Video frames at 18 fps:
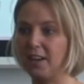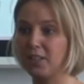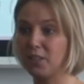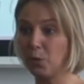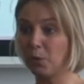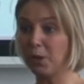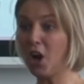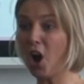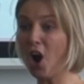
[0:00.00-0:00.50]
And
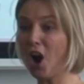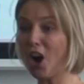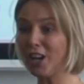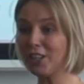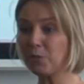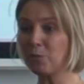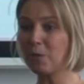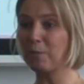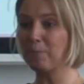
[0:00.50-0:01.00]
so at
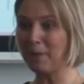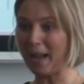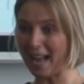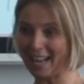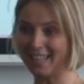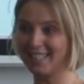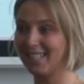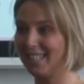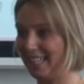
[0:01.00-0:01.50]
heart, we're
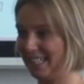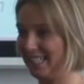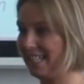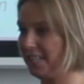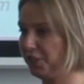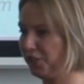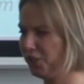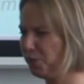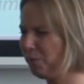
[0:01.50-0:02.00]
passionate
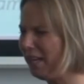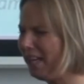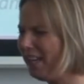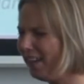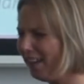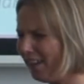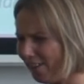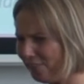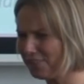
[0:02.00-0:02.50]
teachers. We
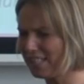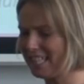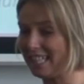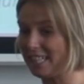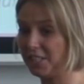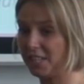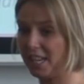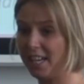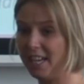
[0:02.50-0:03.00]
love
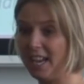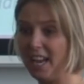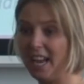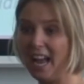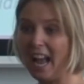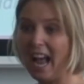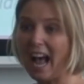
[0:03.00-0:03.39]
teaching.